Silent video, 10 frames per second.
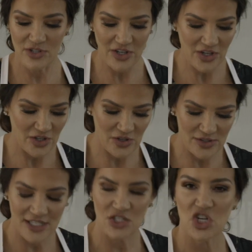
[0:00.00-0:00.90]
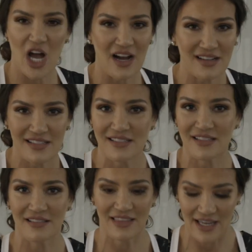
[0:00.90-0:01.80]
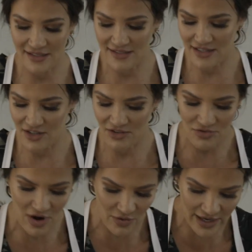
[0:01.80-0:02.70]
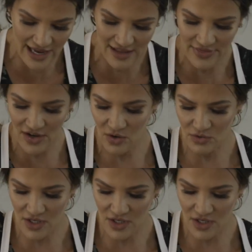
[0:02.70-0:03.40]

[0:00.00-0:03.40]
Don't go using chucks and things that you're throwing out the whole